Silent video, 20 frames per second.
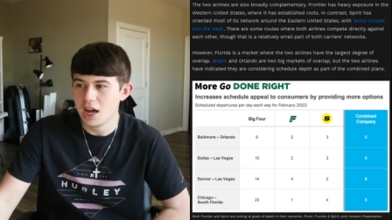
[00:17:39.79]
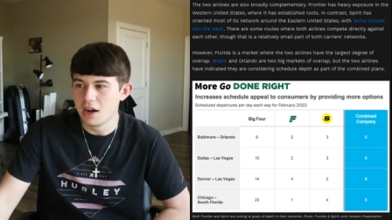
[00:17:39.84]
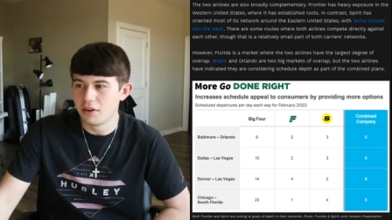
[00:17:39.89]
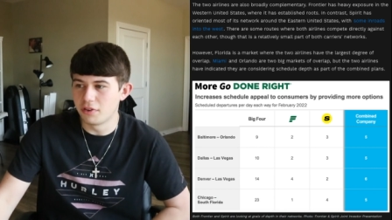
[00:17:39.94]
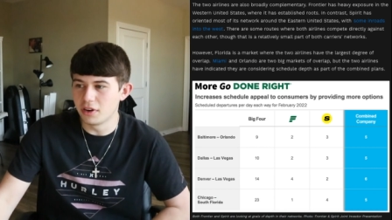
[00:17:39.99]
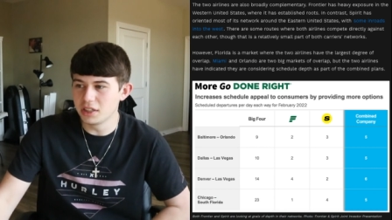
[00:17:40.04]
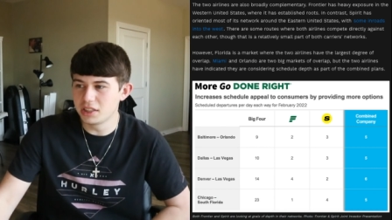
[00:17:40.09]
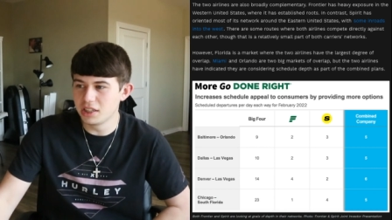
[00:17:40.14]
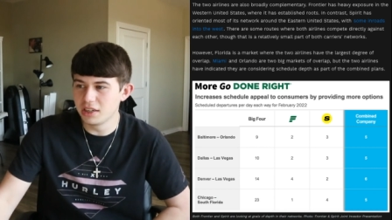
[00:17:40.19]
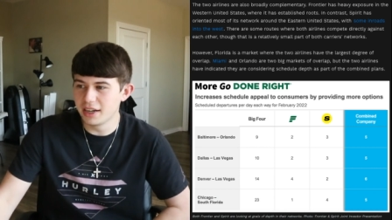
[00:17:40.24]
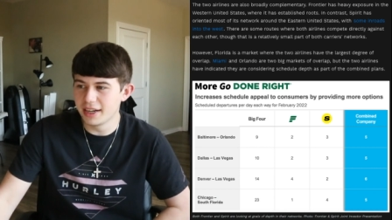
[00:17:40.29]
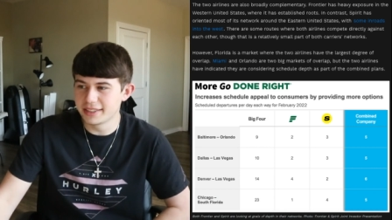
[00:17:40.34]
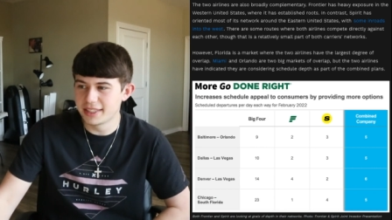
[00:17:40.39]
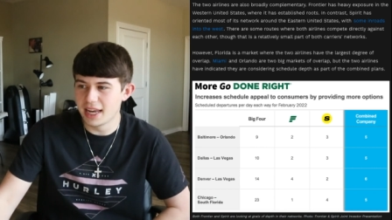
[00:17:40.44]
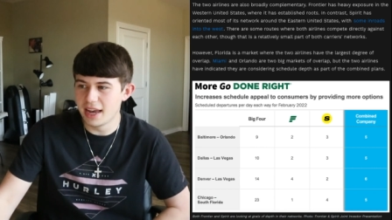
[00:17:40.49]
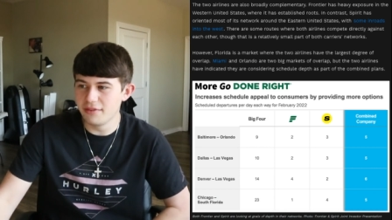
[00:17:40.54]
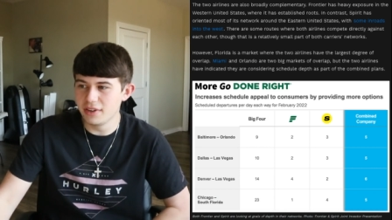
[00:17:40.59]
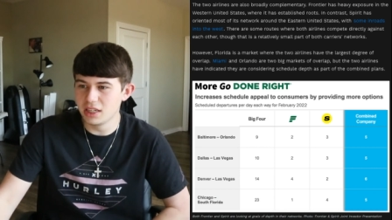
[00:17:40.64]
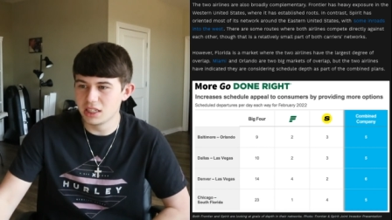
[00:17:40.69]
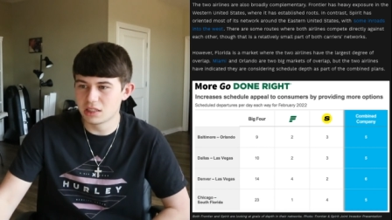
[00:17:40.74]
Frontier has
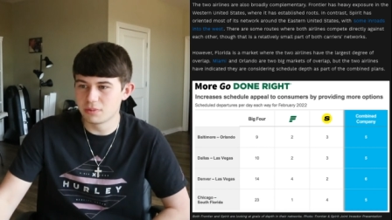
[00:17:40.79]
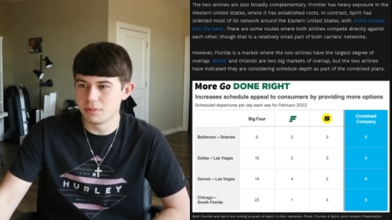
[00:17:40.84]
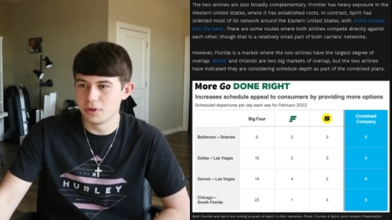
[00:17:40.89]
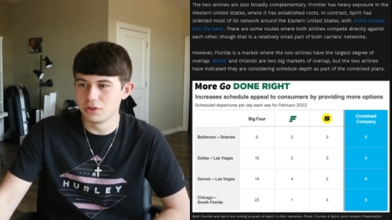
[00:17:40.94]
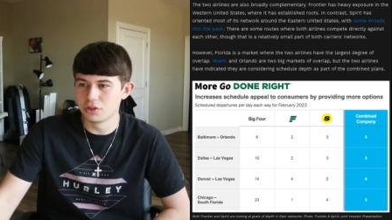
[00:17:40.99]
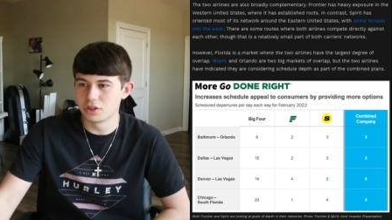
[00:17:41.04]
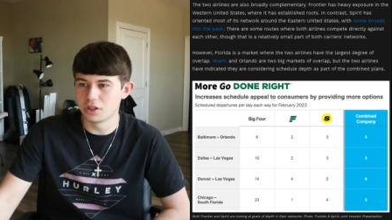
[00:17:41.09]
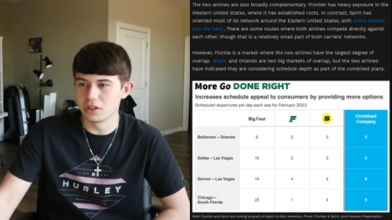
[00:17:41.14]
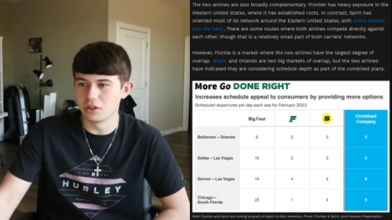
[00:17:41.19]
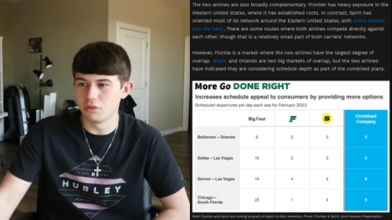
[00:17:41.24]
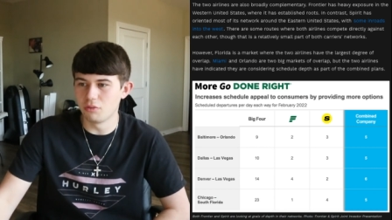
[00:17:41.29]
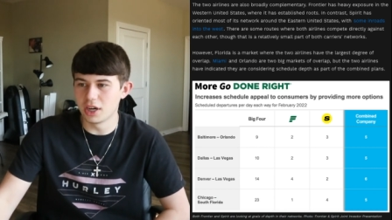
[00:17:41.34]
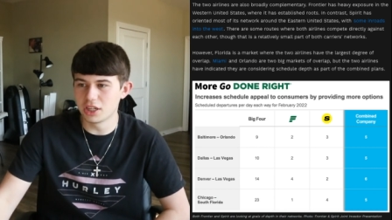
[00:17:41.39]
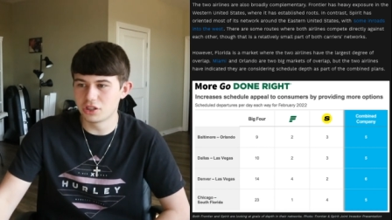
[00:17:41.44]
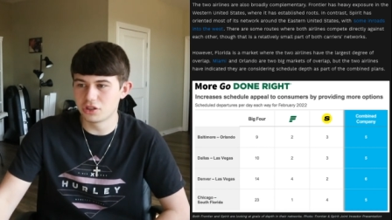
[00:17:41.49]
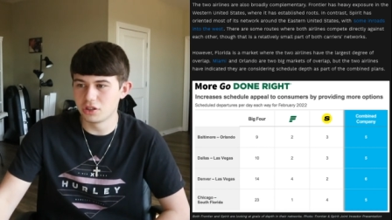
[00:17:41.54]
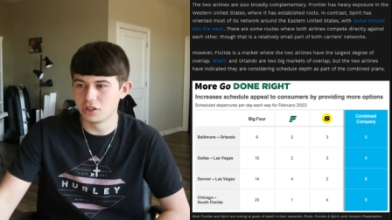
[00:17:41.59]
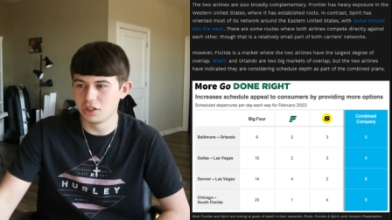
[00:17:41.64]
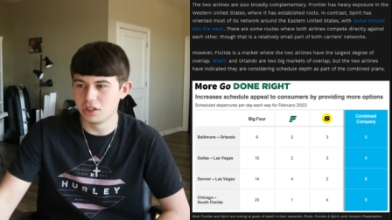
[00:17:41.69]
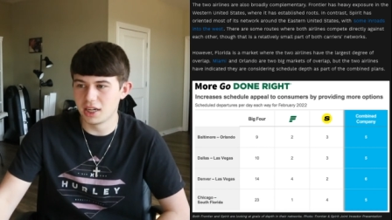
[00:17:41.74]
heavy exposure in the
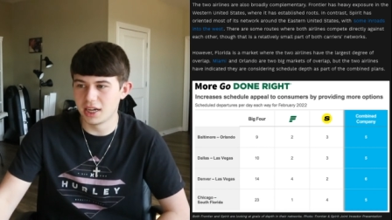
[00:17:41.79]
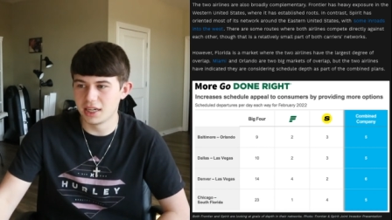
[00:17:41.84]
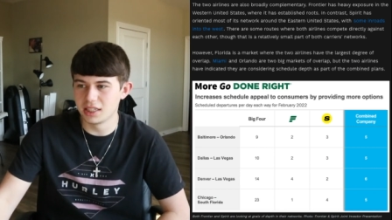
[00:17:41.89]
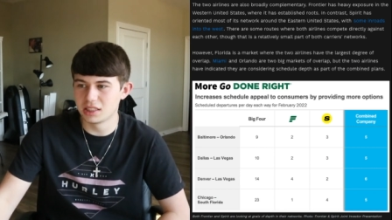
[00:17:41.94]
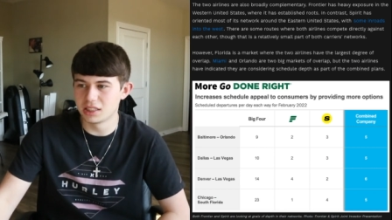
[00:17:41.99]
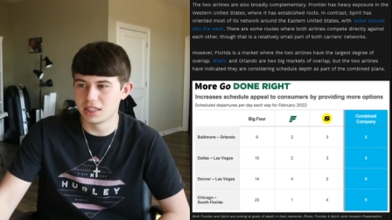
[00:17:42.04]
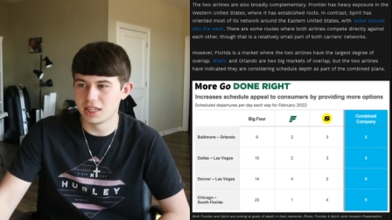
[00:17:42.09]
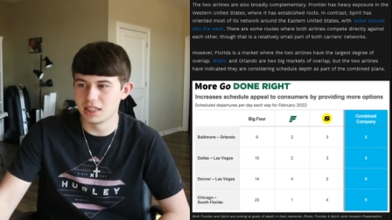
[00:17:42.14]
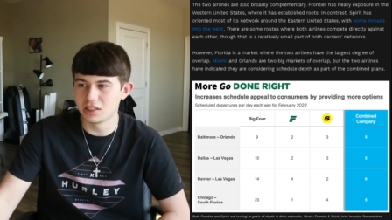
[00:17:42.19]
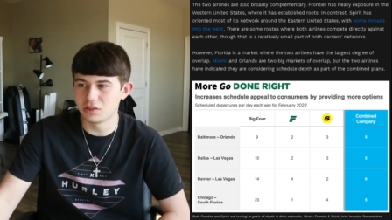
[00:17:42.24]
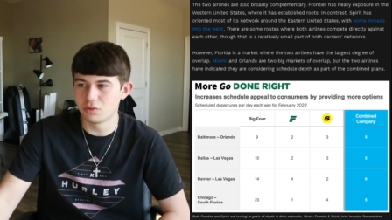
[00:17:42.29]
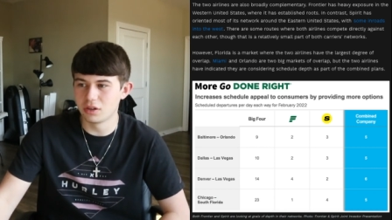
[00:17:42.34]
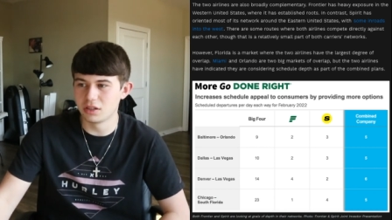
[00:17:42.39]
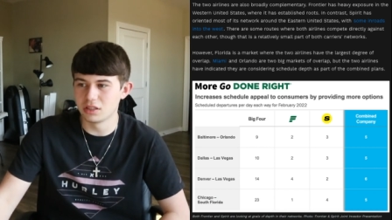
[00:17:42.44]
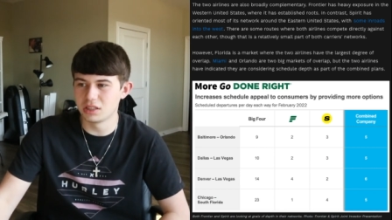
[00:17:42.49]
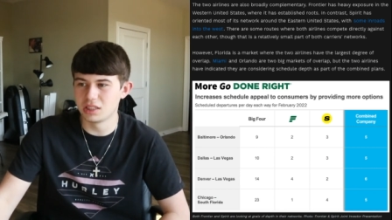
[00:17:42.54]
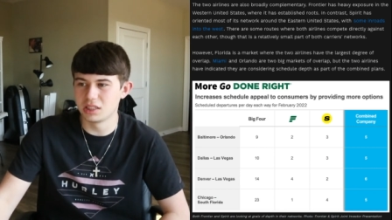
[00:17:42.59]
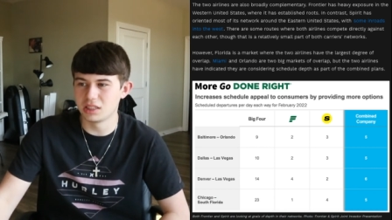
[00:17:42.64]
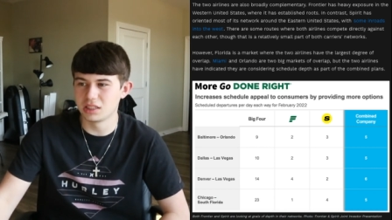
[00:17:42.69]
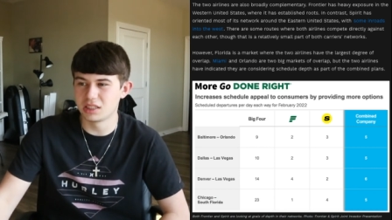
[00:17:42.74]
Western United States, where
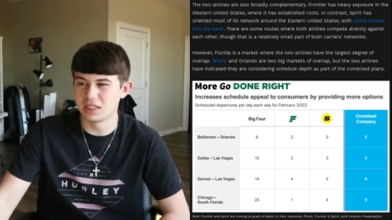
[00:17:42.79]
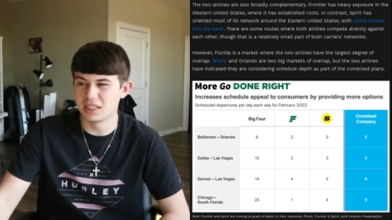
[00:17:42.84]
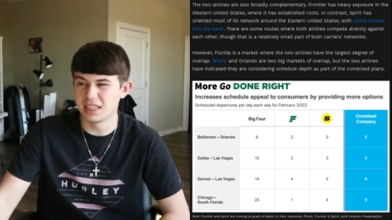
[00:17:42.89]
it's